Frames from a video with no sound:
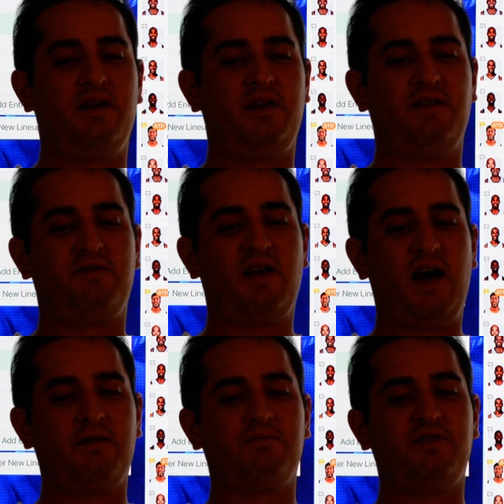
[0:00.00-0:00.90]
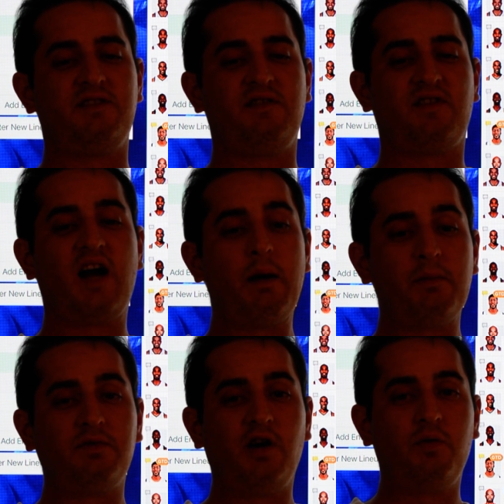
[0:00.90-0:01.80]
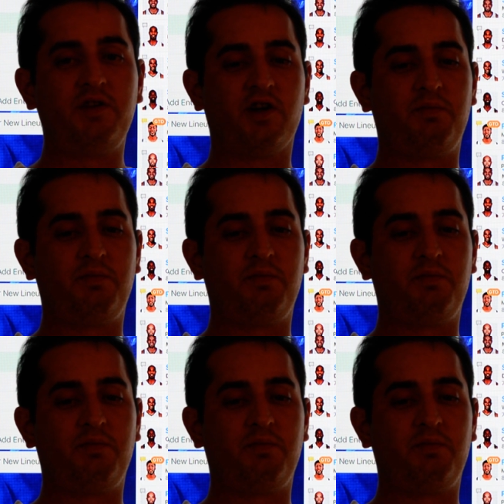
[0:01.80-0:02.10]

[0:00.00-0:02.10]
If not, please leave a comment below with your